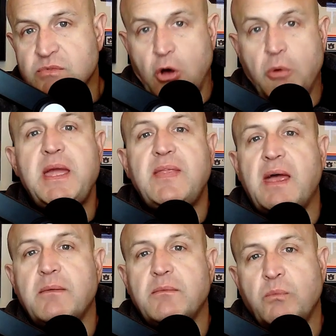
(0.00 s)
told me
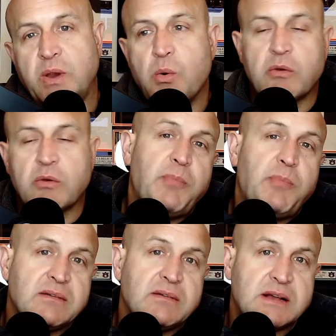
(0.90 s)
that when he worked with
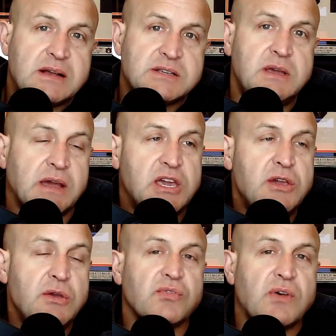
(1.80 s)
Mike Loxley, like he
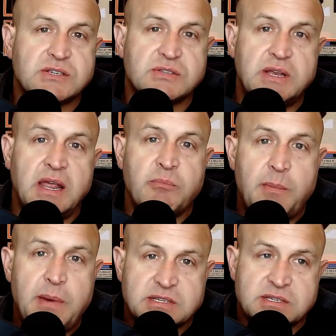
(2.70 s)
used Loxley to
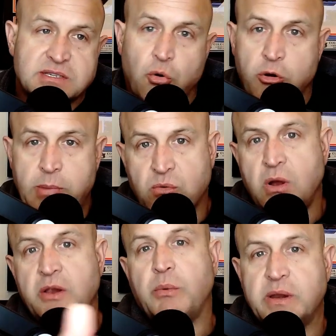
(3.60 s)
implement some quarterback
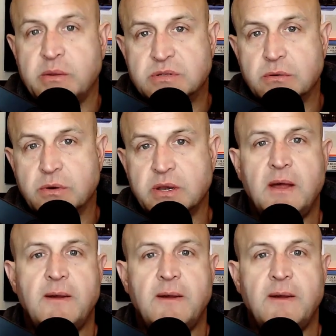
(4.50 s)
run to what he was doing.